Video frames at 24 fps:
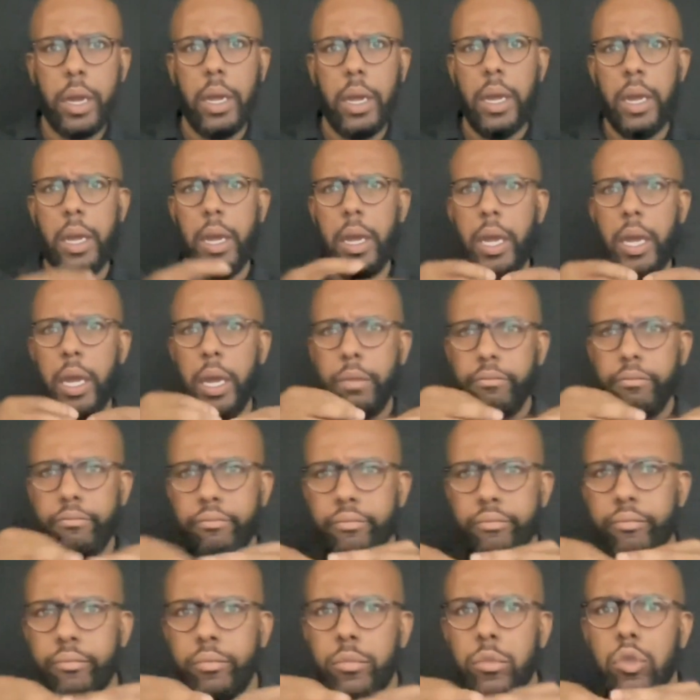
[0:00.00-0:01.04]
to the
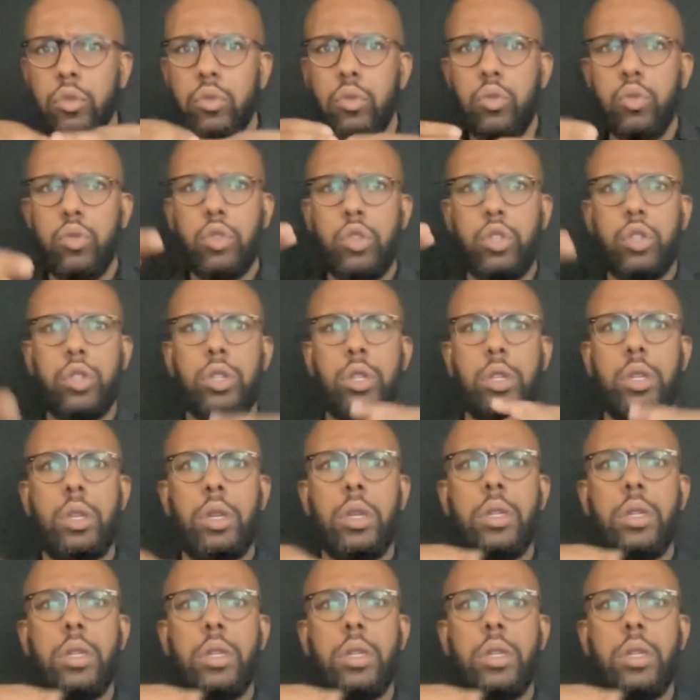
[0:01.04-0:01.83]
judge about the